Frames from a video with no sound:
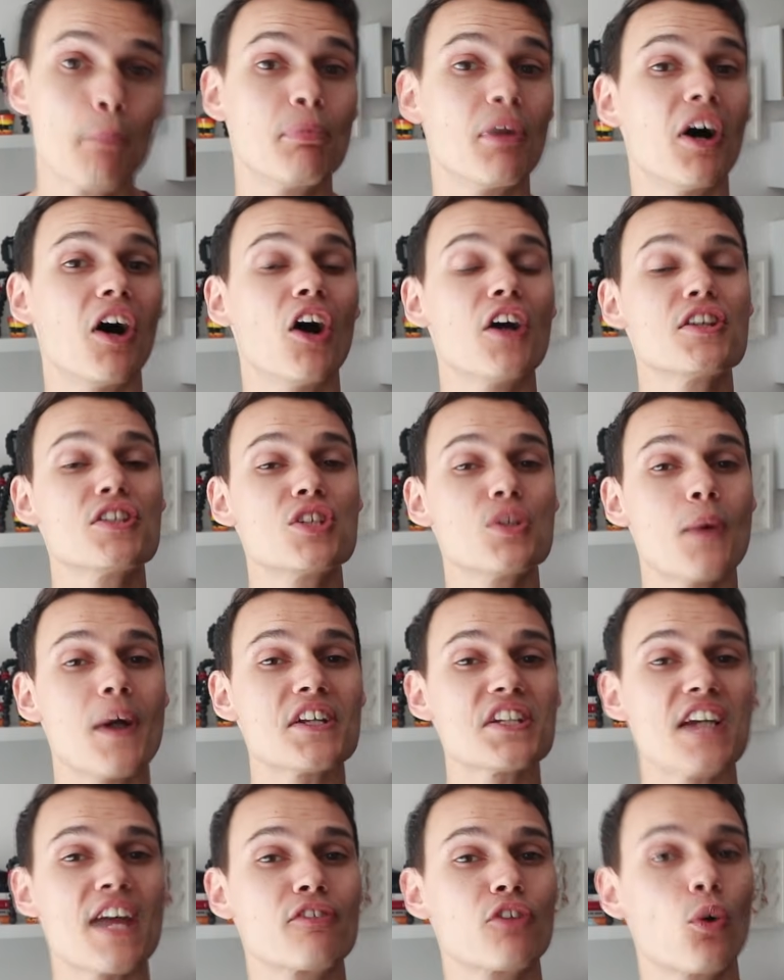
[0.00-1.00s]
but I do
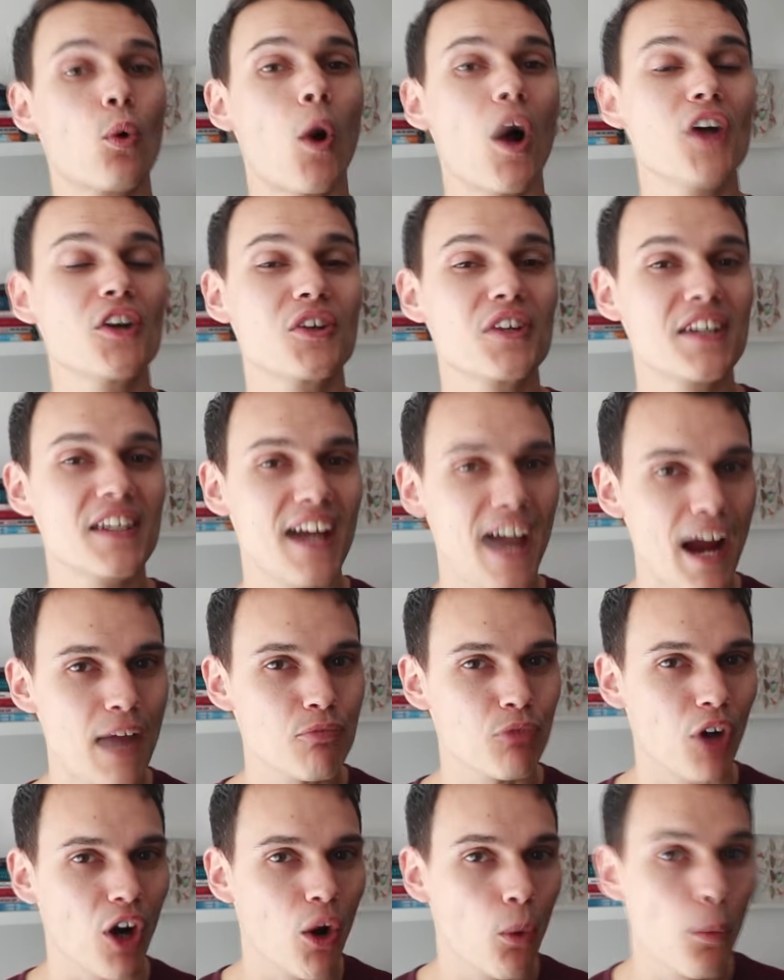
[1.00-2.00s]
actually have quite a good
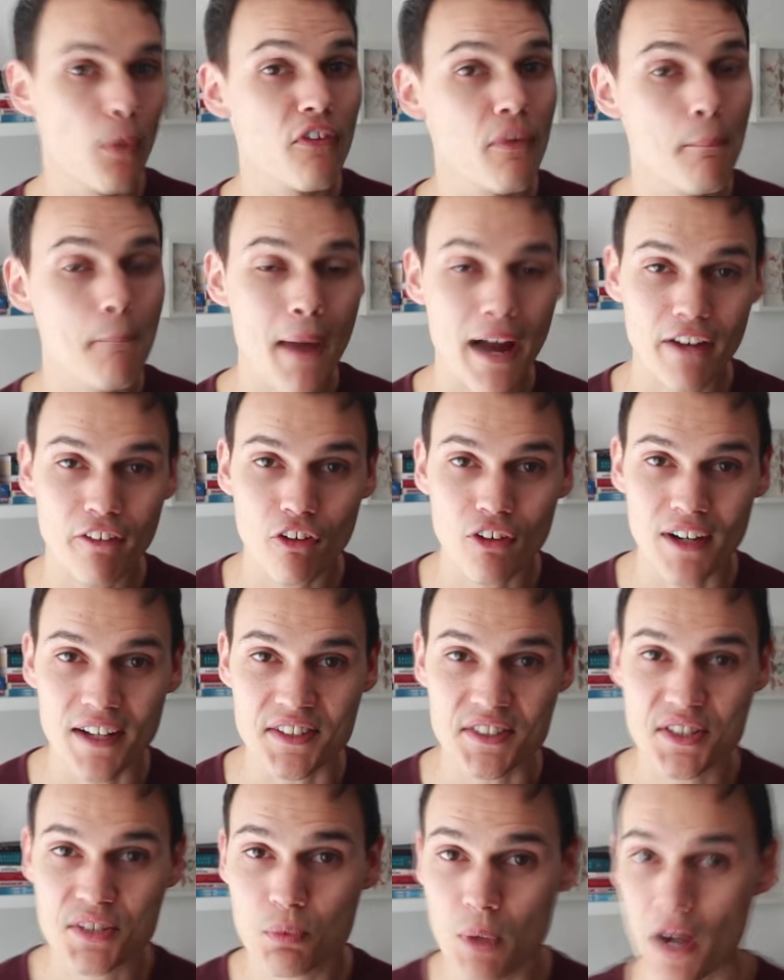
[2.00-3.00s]
camera with a macro
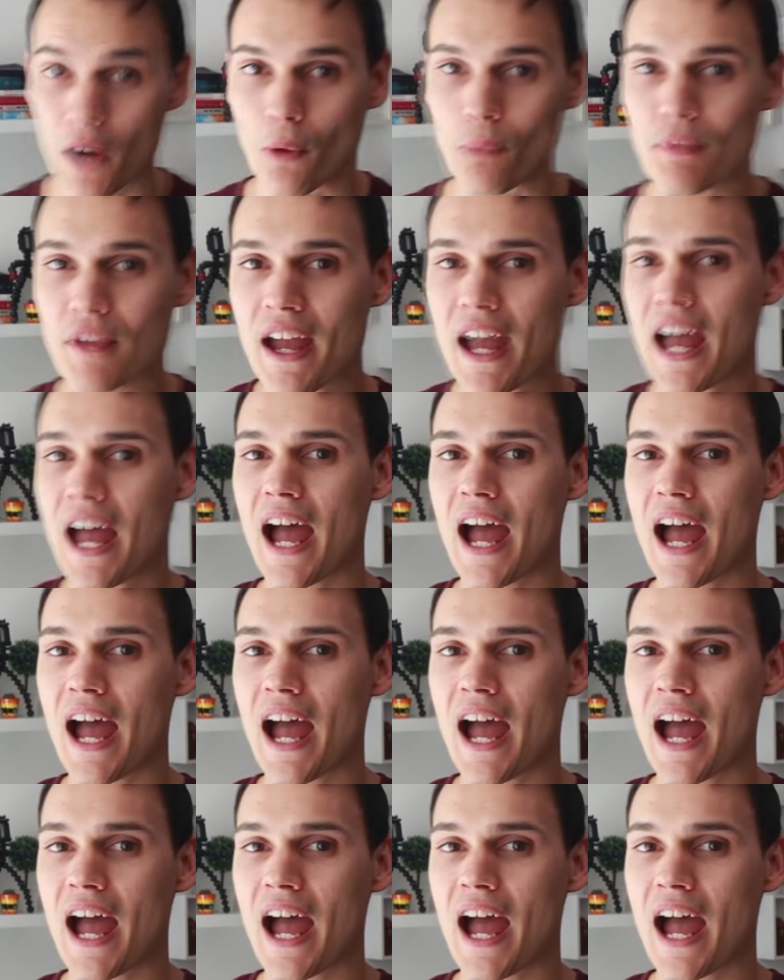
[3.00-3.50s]
lens as well.